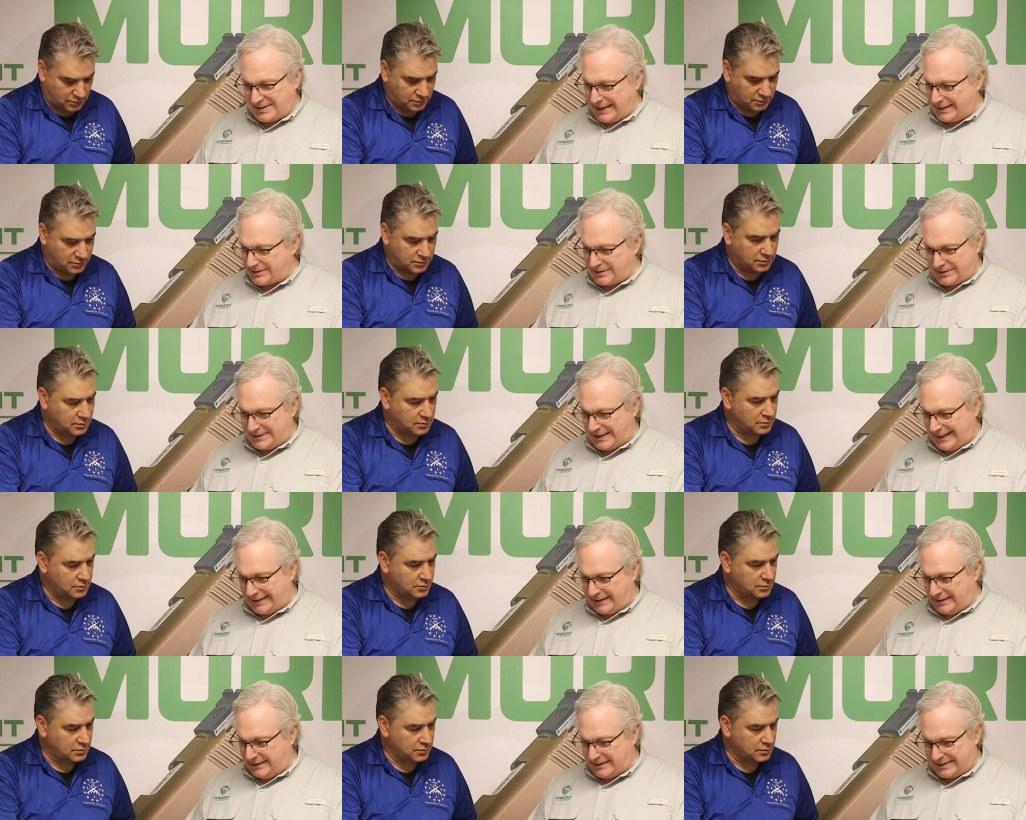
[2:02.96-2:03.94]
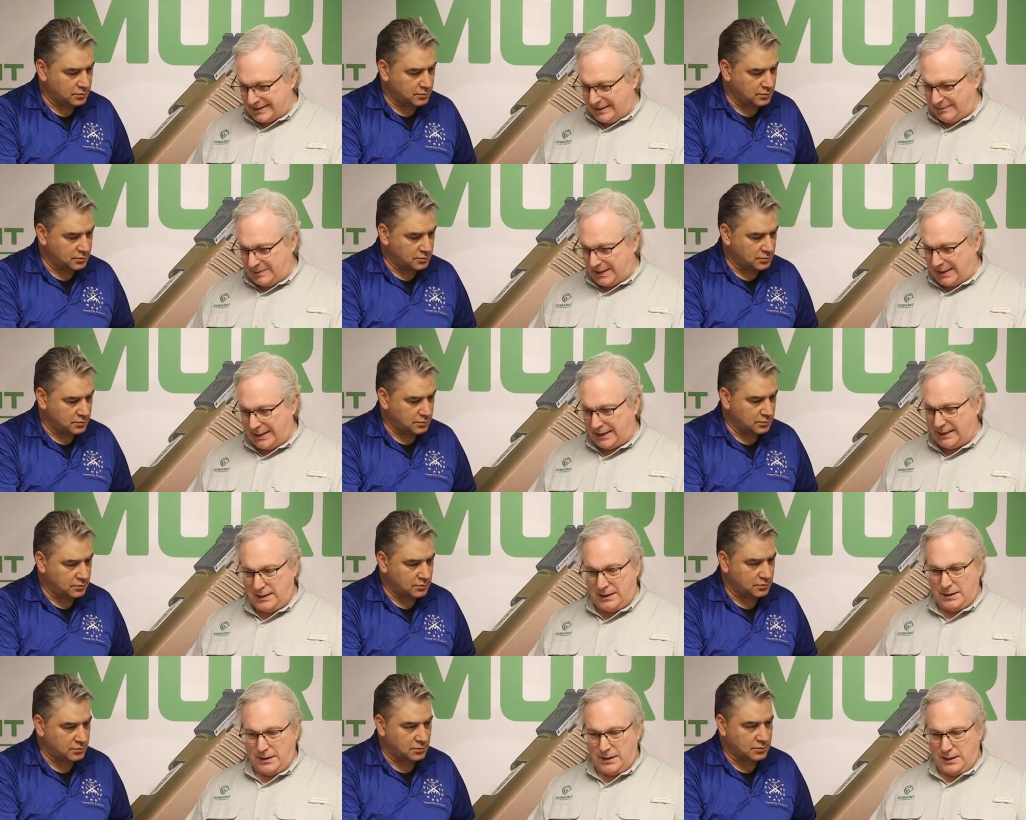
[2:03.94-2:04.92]
Speaker 1: stacks are exactly the same thing.
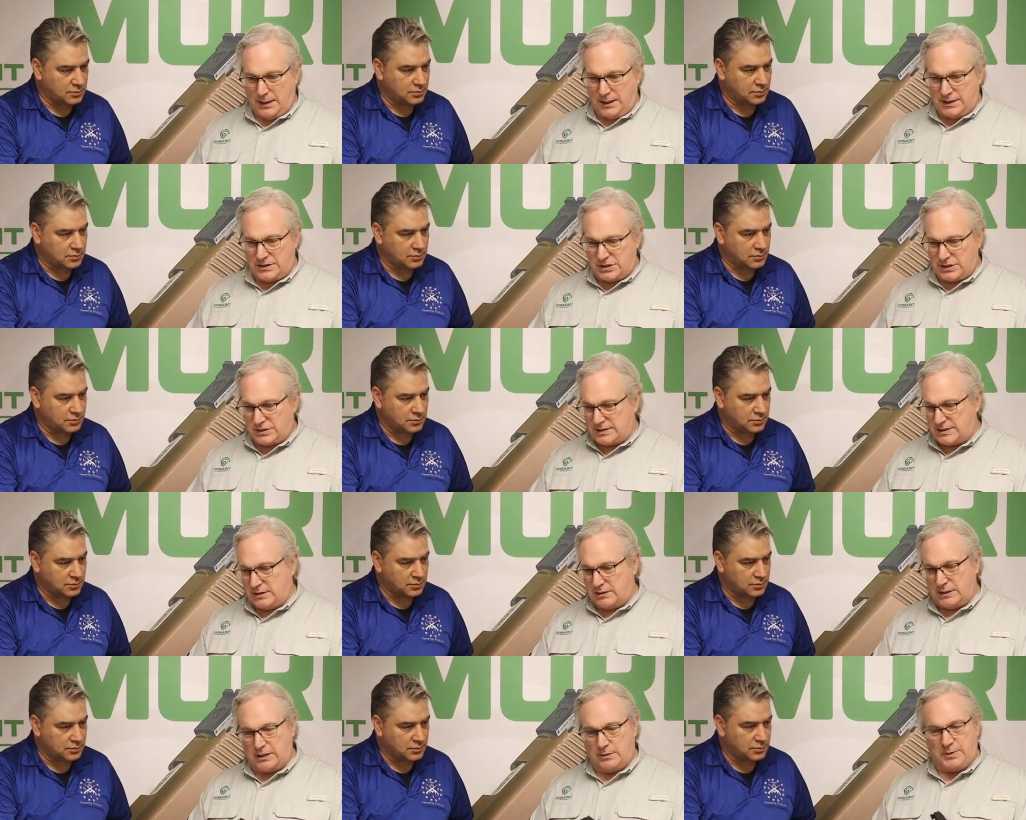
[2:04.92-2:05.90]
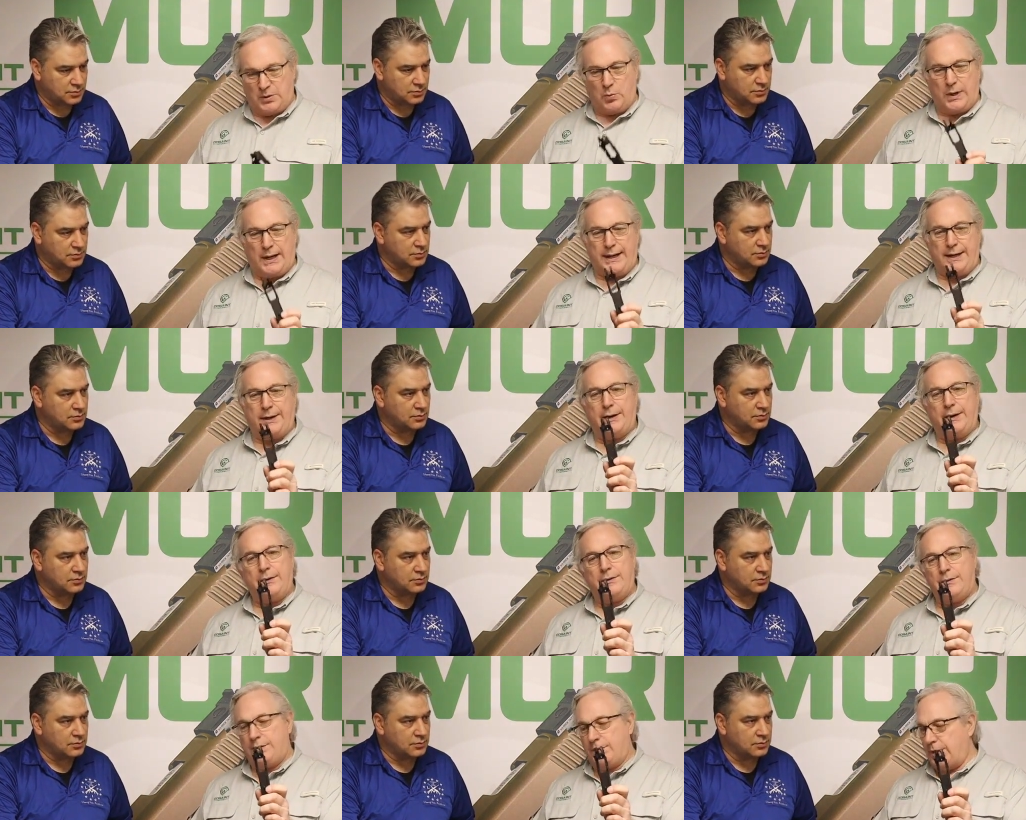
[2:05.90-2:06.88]
It's just they're a little bit wider,
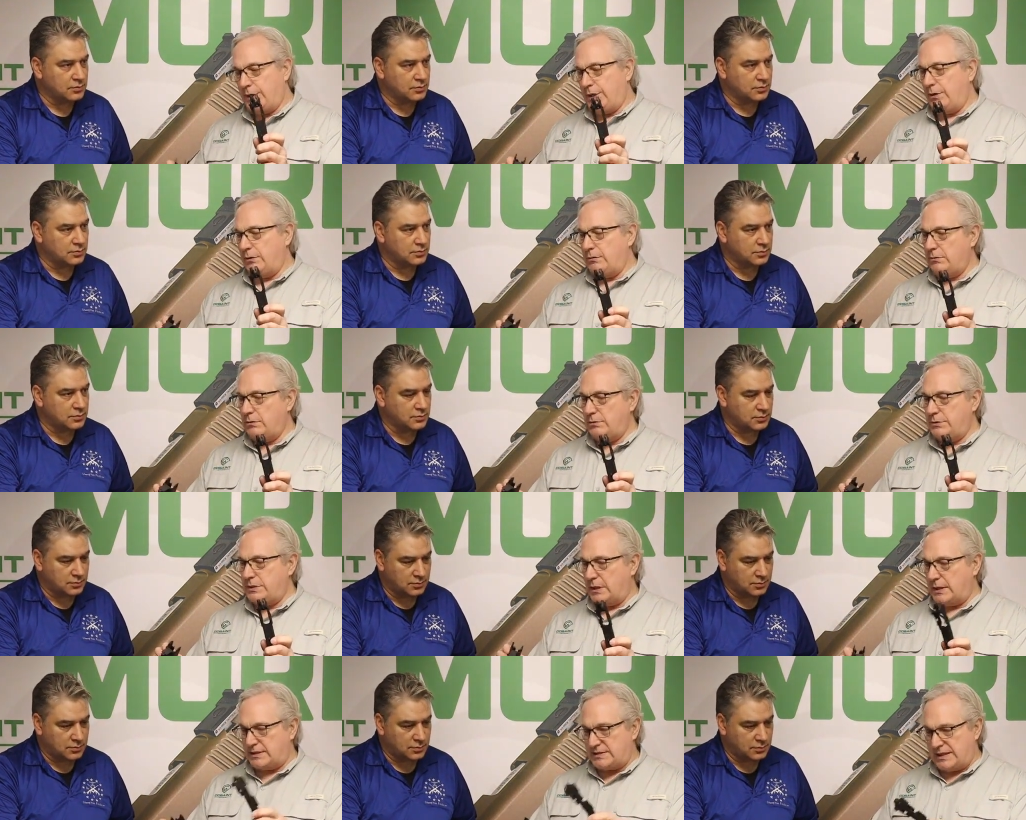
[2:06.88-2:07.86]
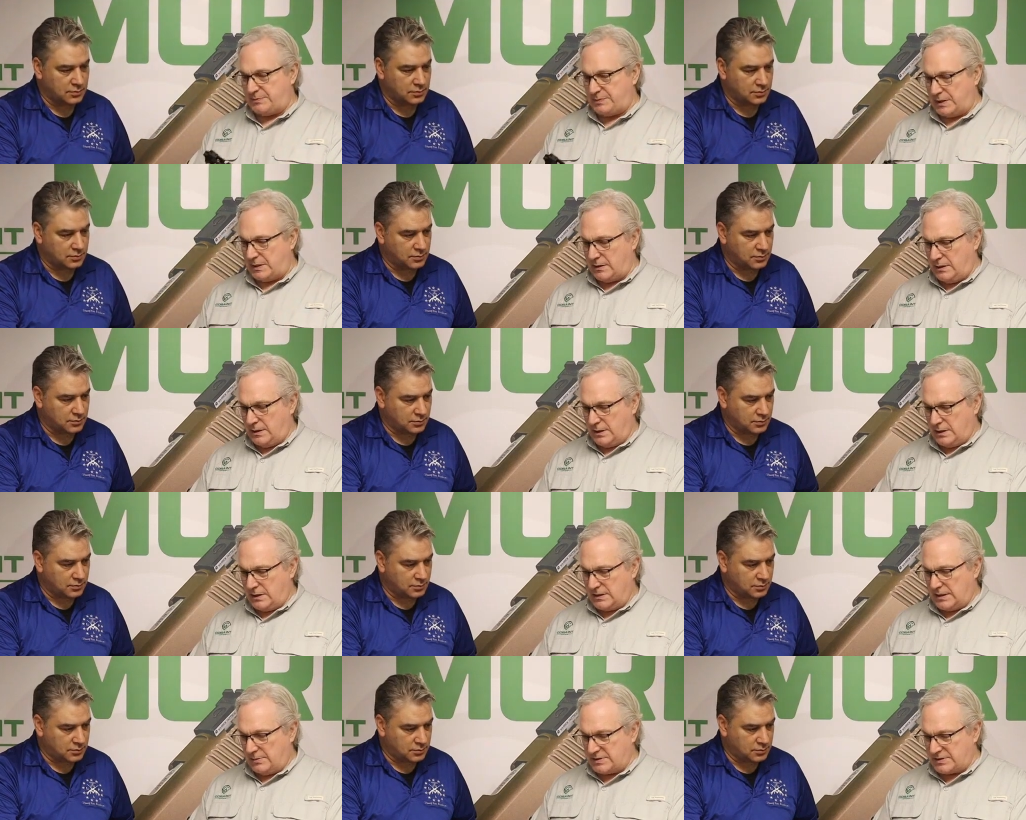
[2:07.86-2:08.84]
you know, to accept the
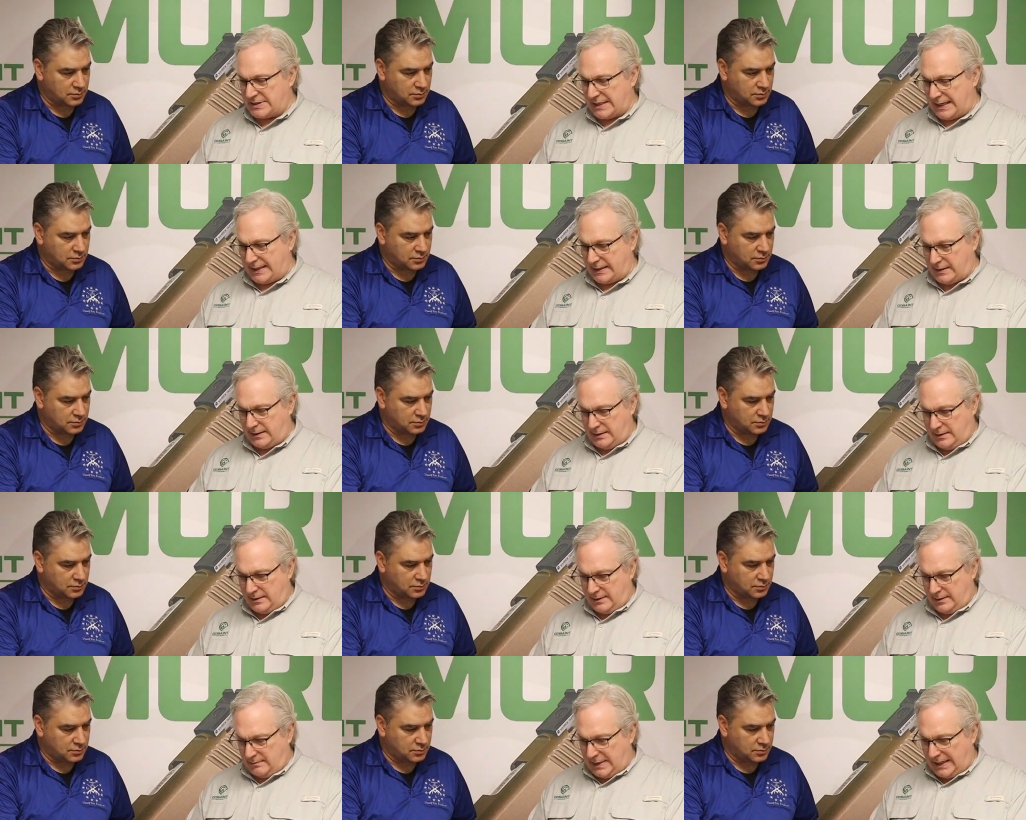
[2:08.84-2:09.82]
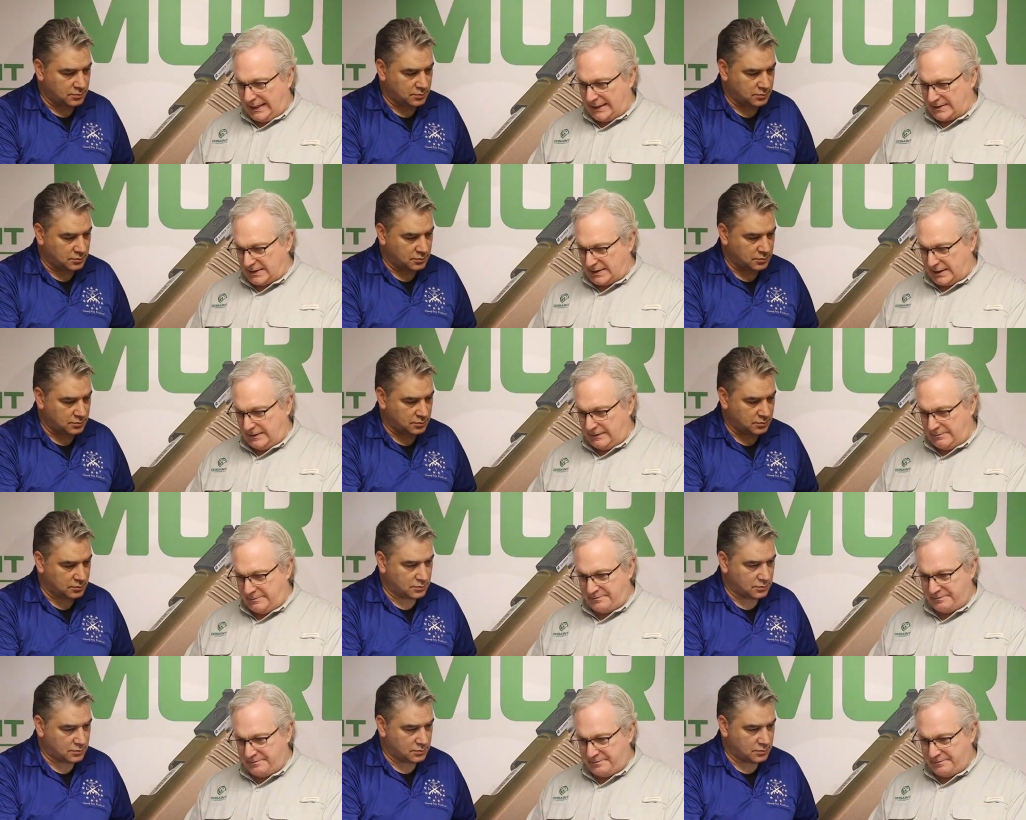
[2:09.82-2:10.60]
double stack magazine.